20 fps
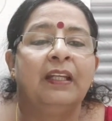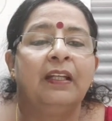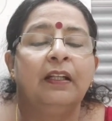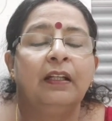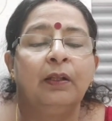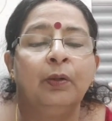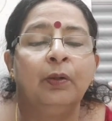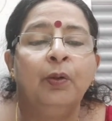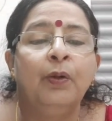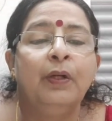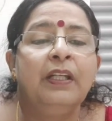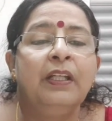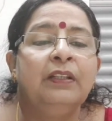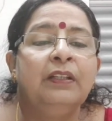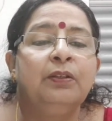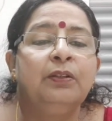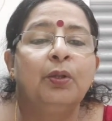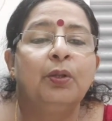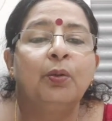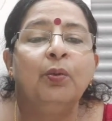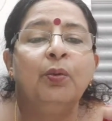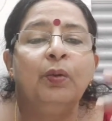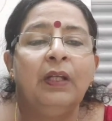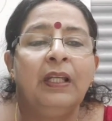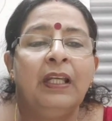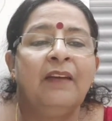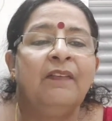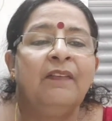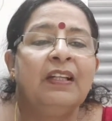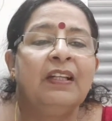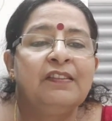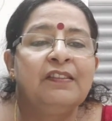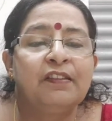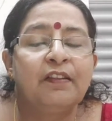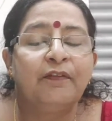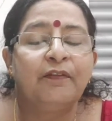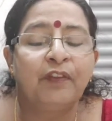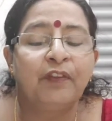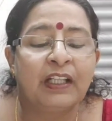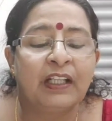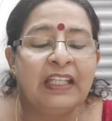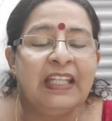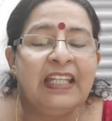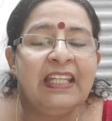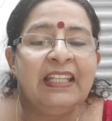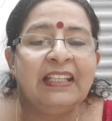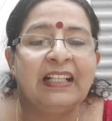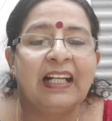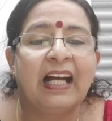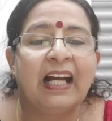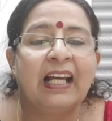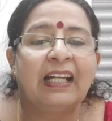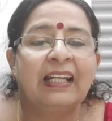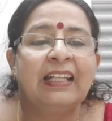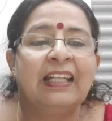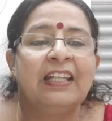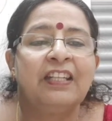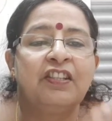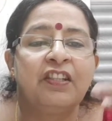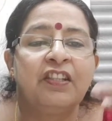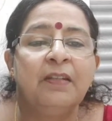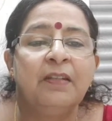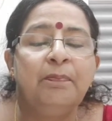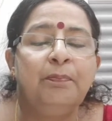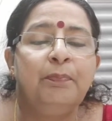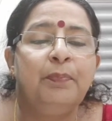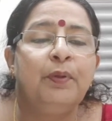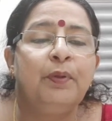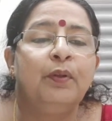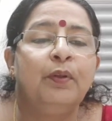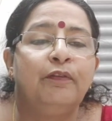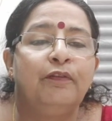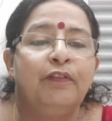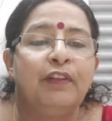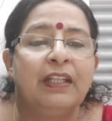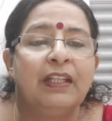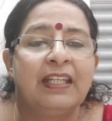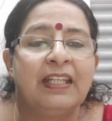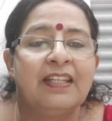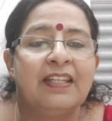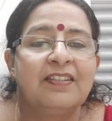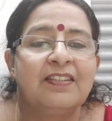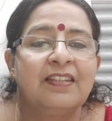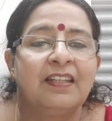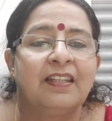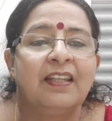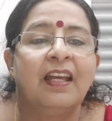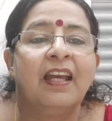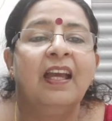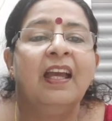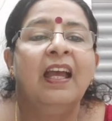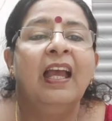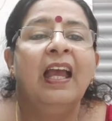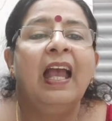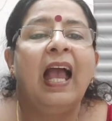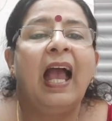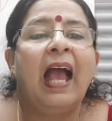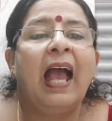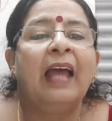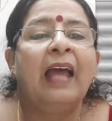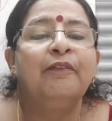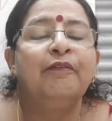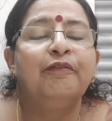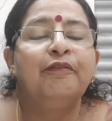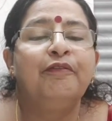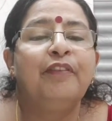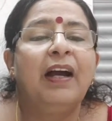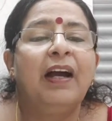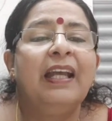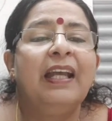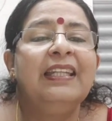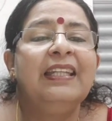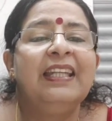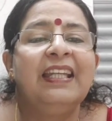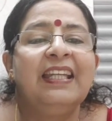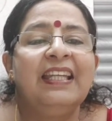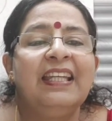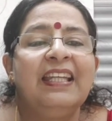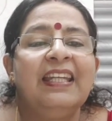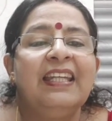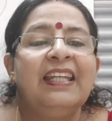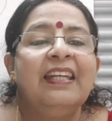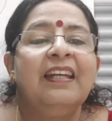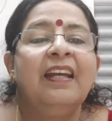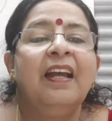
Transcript: going through levels of reincarnation, purification, and finally